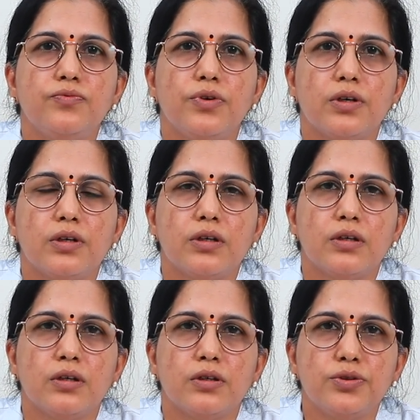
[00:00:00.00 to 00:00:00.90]

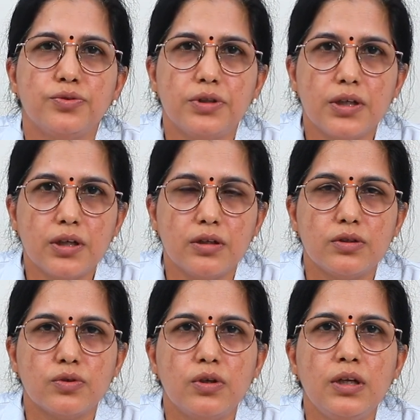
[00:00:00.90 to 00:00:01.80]
for sugar
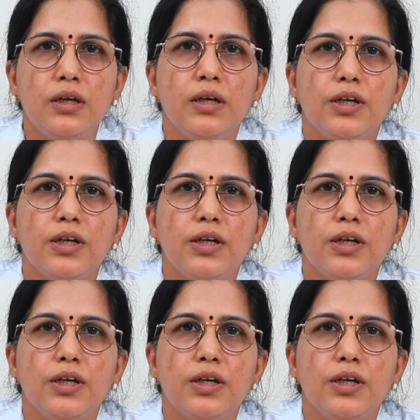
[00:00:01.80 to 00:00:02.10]
control.